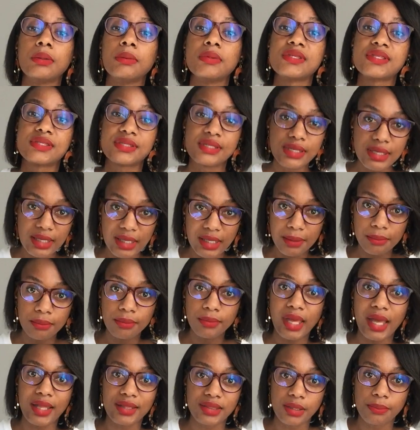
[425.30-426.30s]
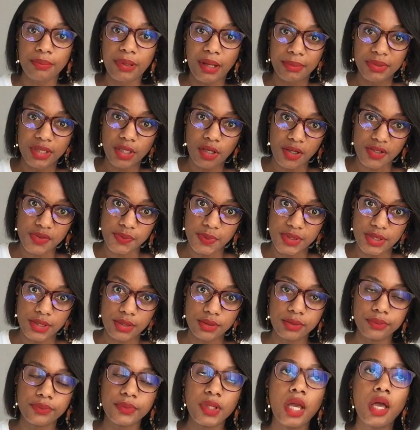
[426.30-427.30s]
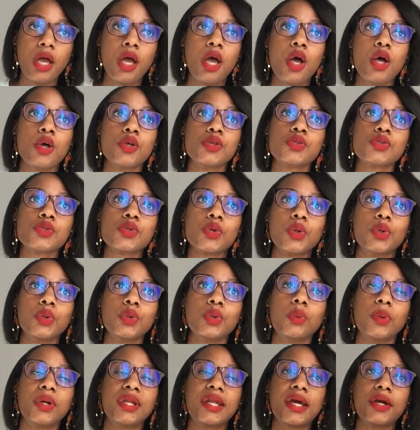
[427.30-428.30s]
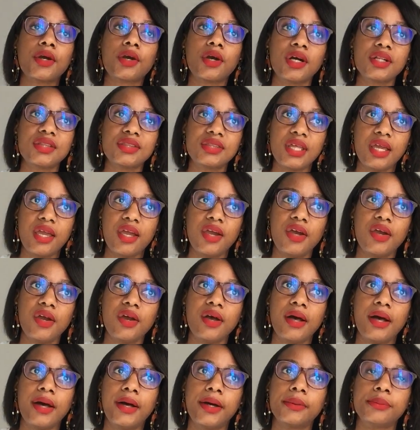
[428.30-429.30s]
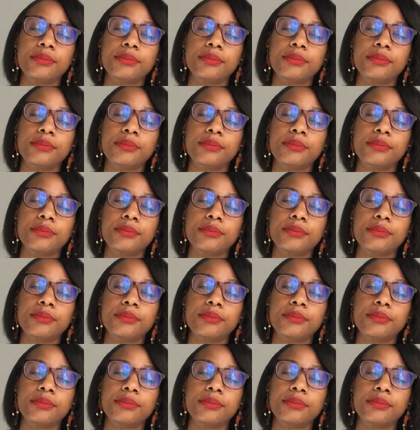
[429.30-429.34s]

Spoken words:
see him at the public hospital. So when I got there,